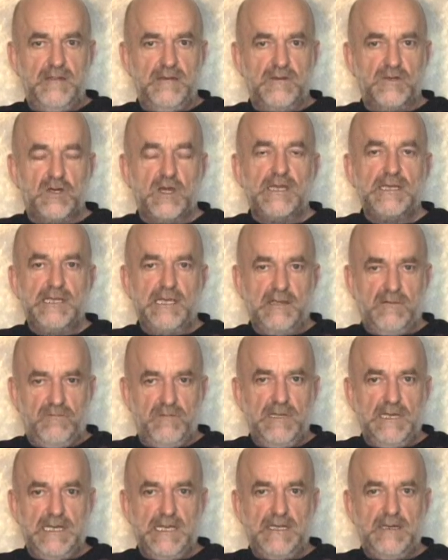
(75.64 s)
trying to get
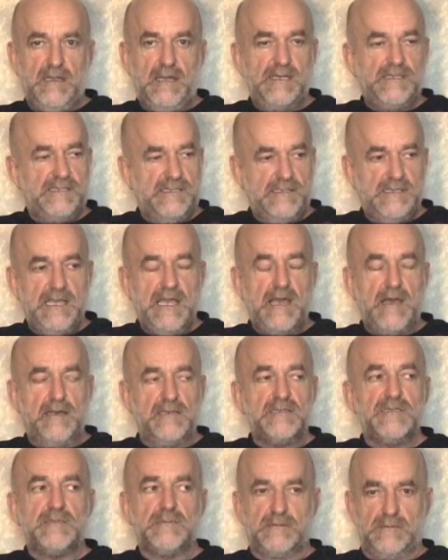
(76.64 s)
re-elected? I said, yeah,
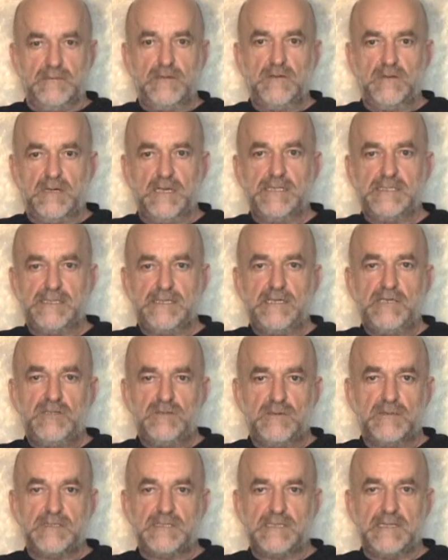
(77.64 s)
it's her
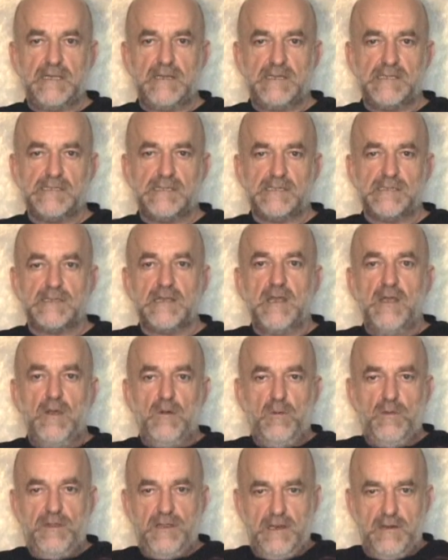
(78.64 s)
constituency. This is
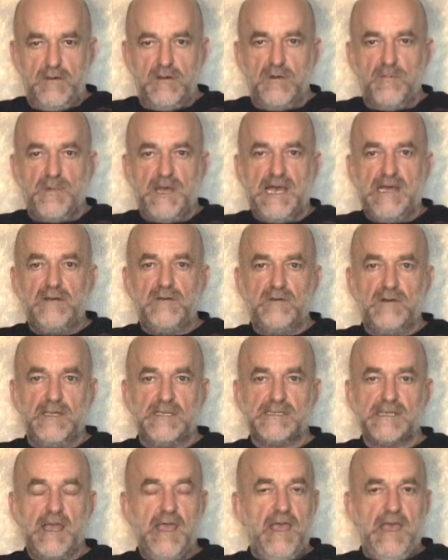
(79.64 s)
within her
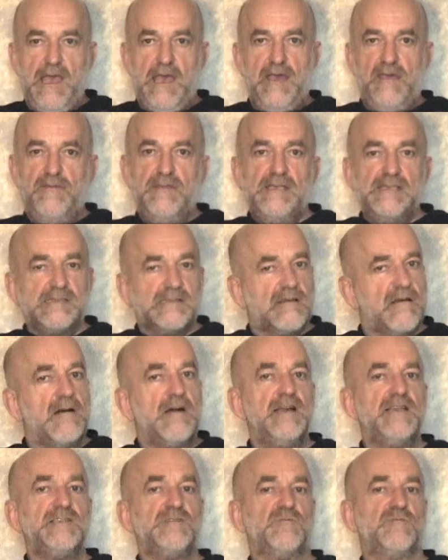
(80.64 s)
boundaries. And these
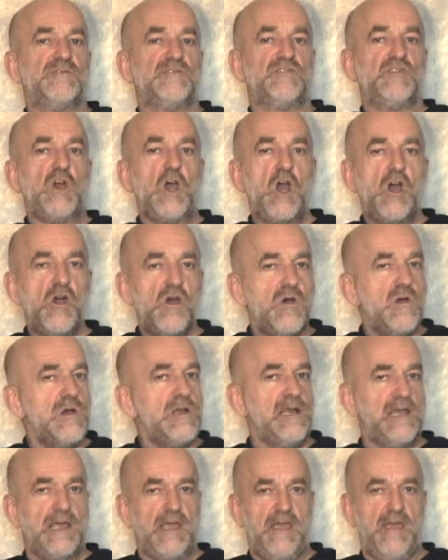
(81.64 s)
guys were
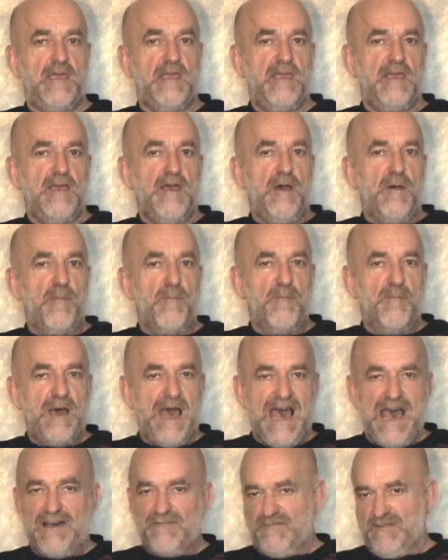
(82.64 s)
totally
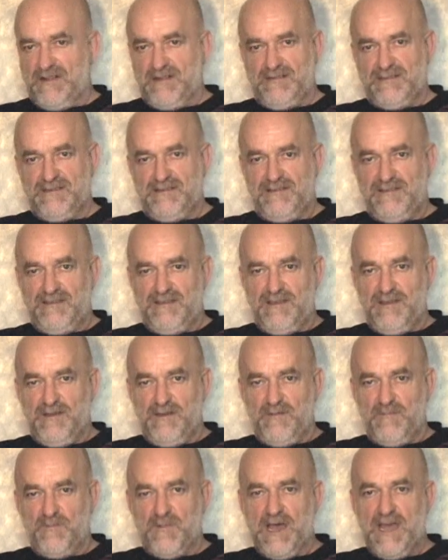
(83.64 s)
baffled
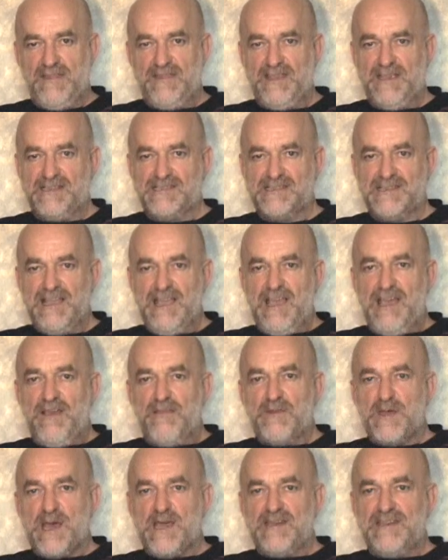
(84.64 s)
by this,
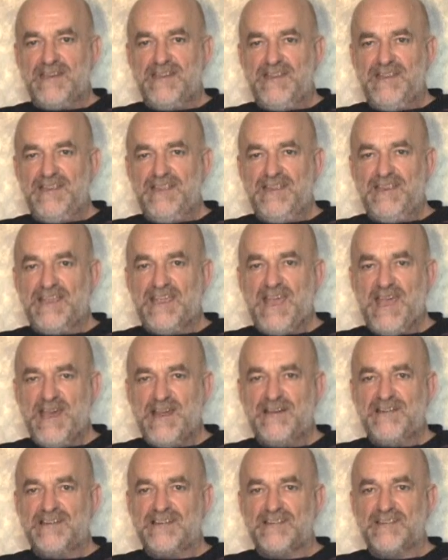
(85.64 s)
that in
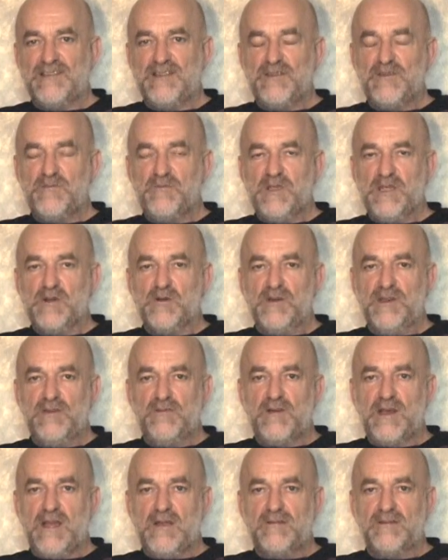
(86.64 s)
Canada they'd be going
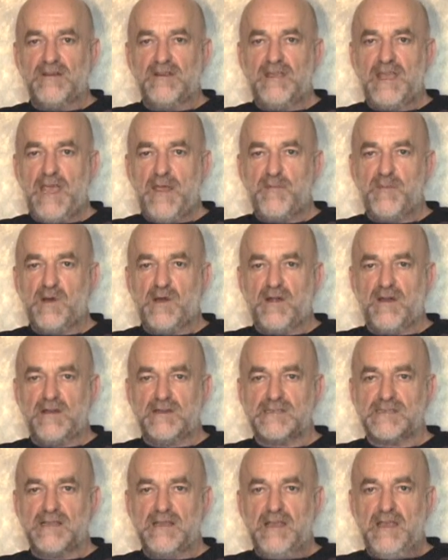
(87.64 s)
around gay
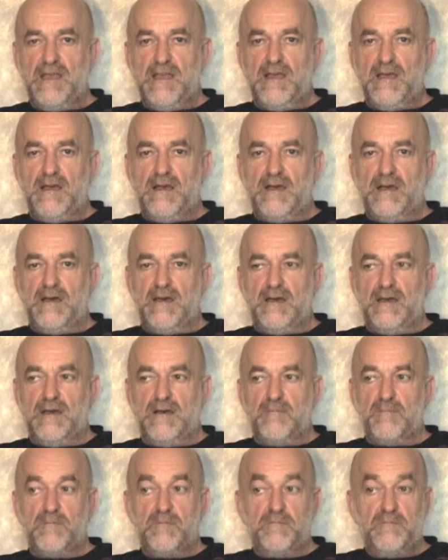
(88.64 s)
bars.
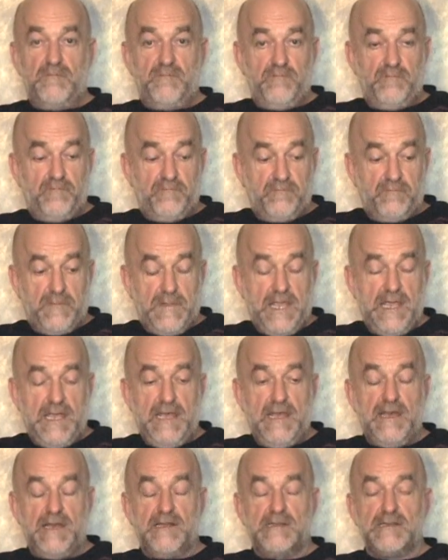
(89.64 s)
Uh,
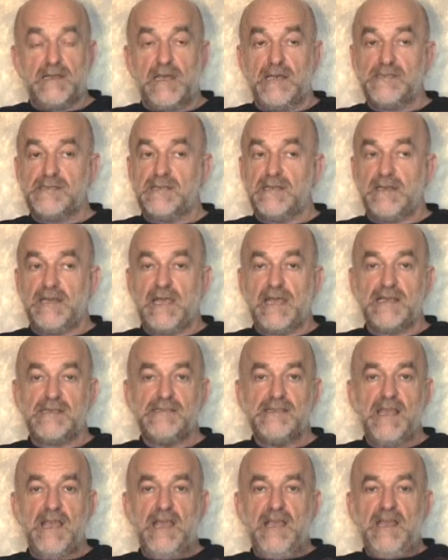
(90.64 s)
and I said, yes.